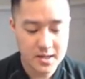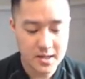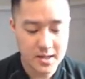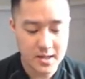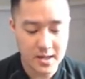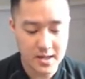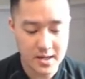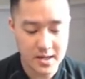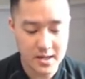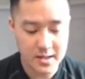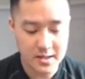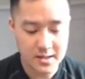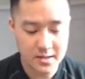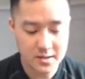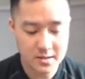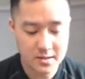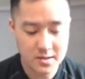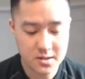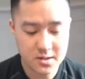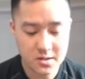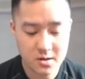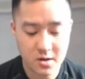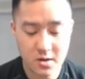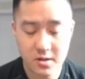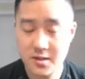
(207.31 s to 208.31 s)
Uh,
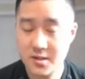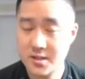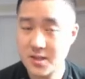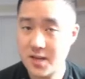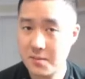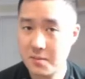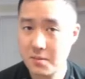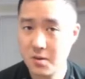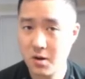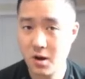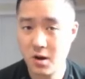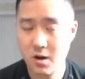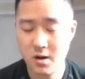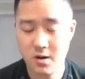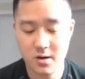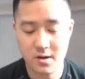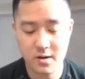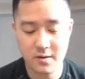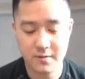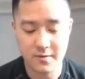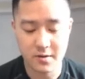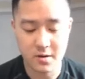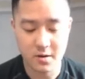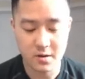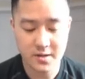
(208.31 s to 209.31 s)
discard the top card
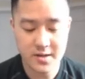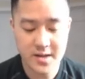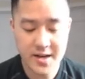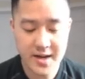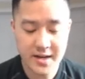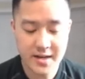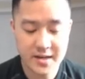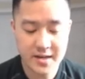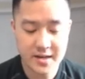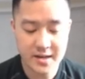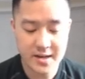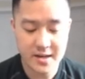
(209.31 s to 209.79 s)
of your deck.